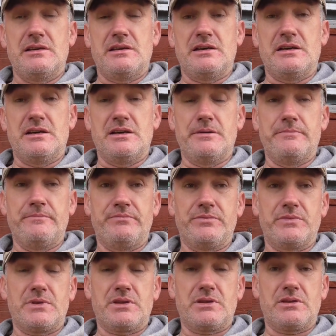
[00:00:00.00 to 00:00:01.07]
um,
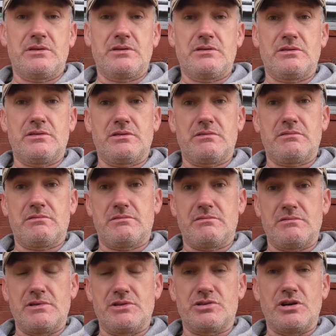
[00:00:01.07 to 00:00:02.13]

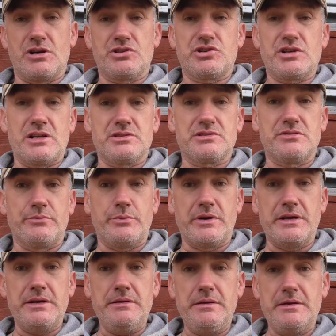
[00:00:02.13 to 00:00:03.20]
has got a chance of
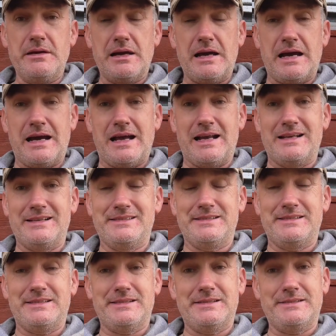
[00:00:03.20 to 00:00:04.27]
winning. And
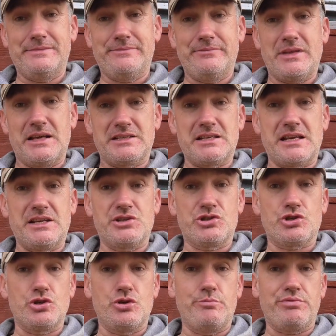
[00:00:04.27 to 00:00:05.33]
like I said,
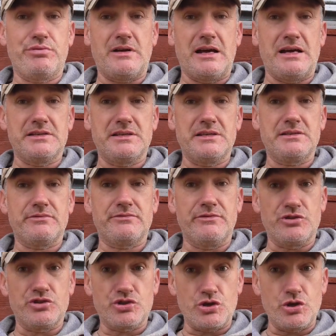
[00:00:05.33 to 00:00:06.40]
there's two prizes
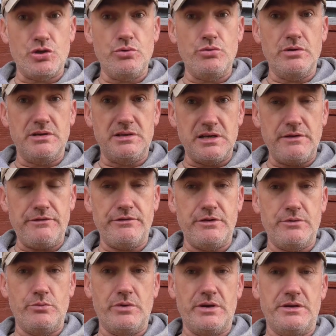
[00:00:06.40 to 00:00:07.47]
for two
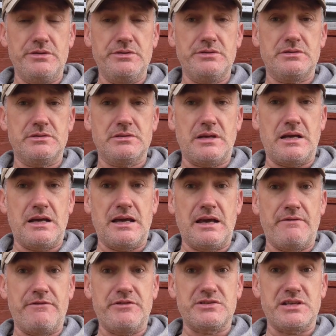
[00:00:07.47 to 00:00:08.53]
different winners. I
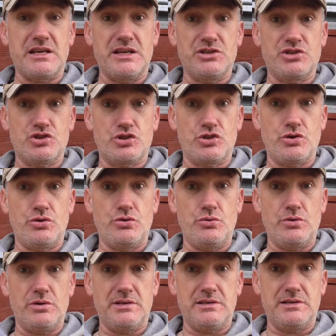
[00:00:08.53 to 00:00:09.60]
emphasise
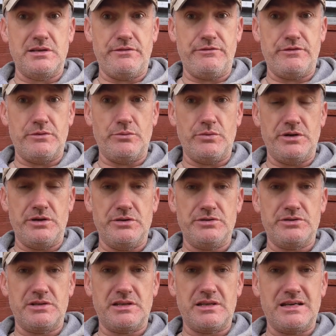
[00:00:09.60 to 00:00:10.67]
two different
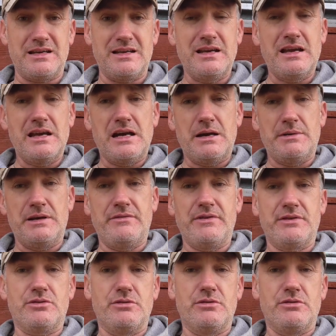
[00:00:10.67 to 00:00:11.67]
winners. You can't. I mean, if it